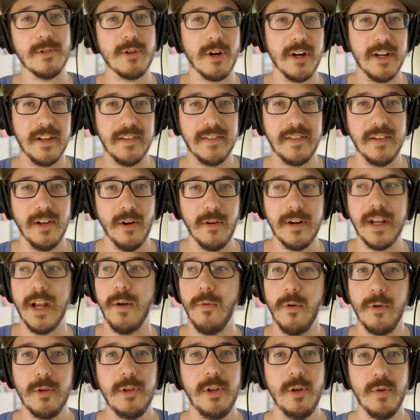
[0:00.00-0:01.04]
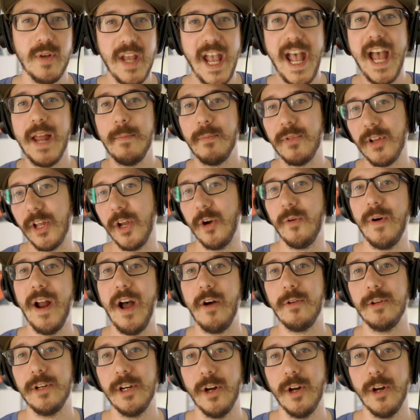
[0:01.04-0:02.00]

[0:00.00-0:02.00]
try to see, okay, well, you can play around.